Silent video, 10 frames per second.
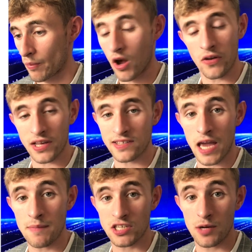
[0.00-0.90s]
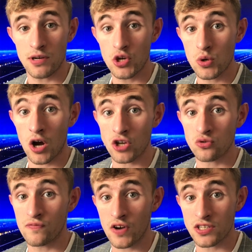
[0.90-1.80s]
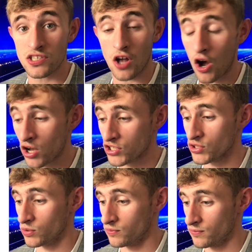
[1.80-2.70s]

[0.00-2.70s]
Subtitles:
Our next game is going to be Newcastle versus Arsenal.